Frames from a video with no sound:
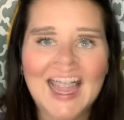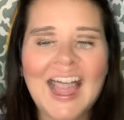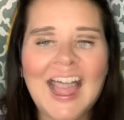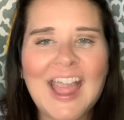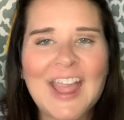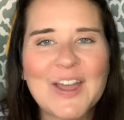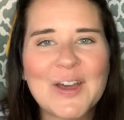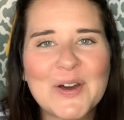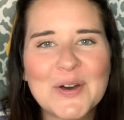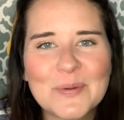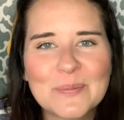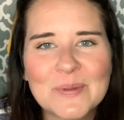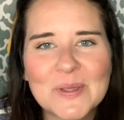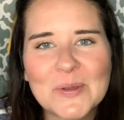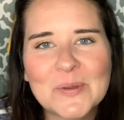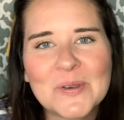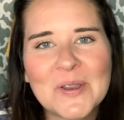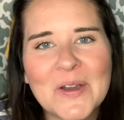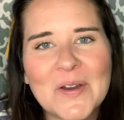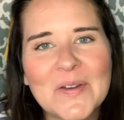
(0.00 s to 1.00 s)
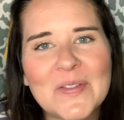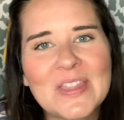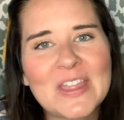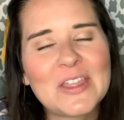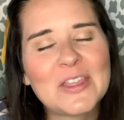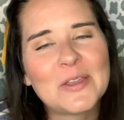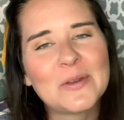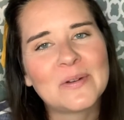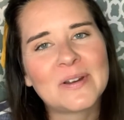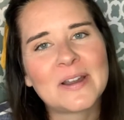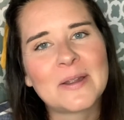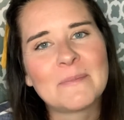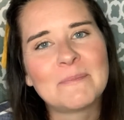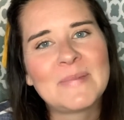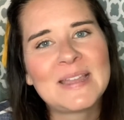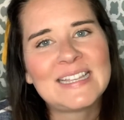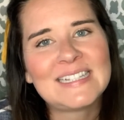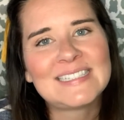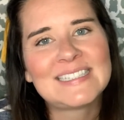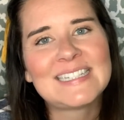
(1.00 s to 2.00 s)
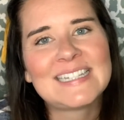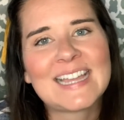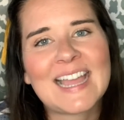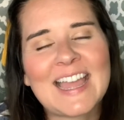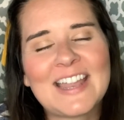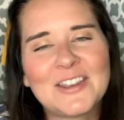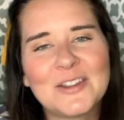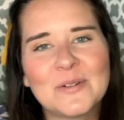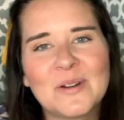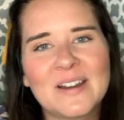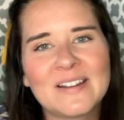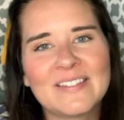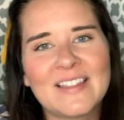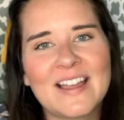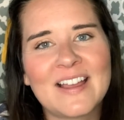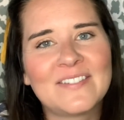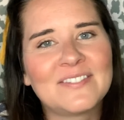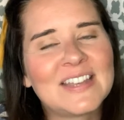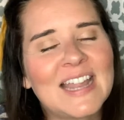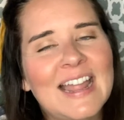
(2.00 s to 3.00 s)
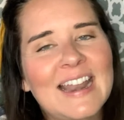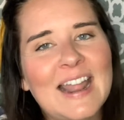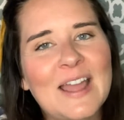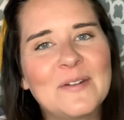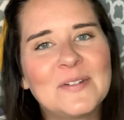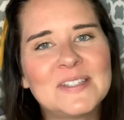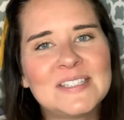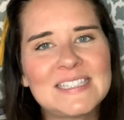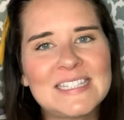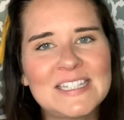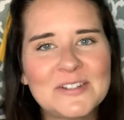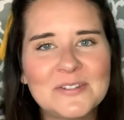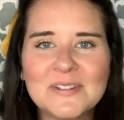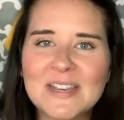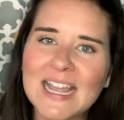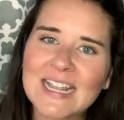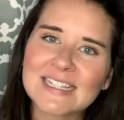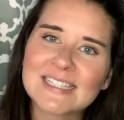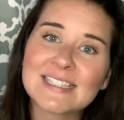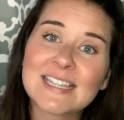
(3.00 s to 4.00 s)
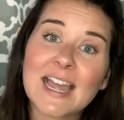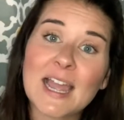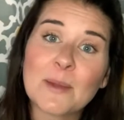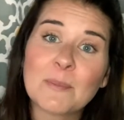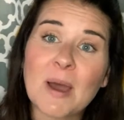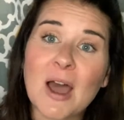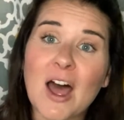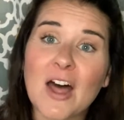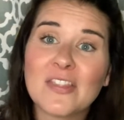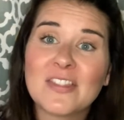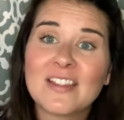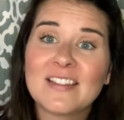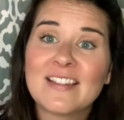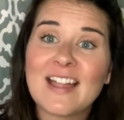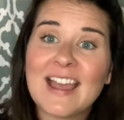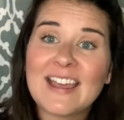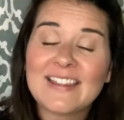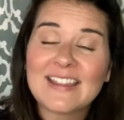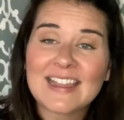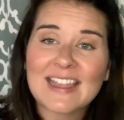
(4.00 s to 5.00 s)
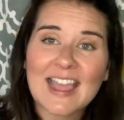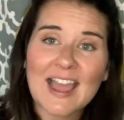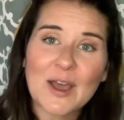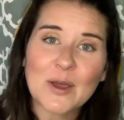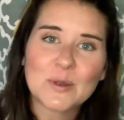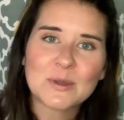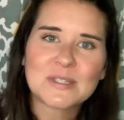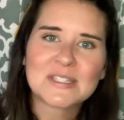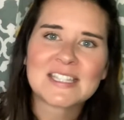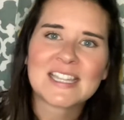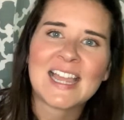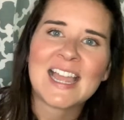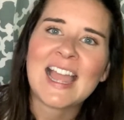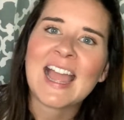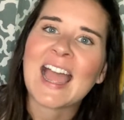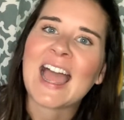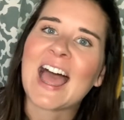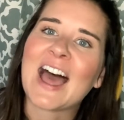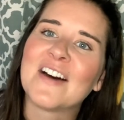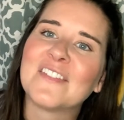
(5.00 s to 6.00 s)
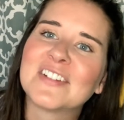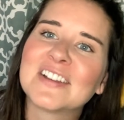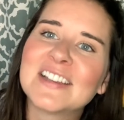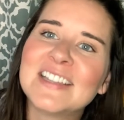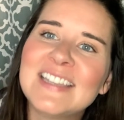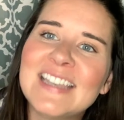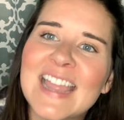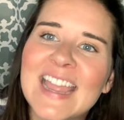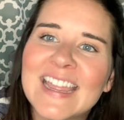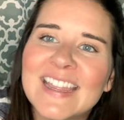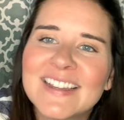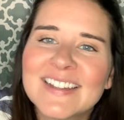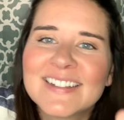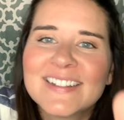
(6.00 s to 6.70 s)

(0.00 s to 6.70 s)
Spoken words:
I hope you know that you are amazing and you are loved, and I will see you next time on the Lilac House. Have a good day.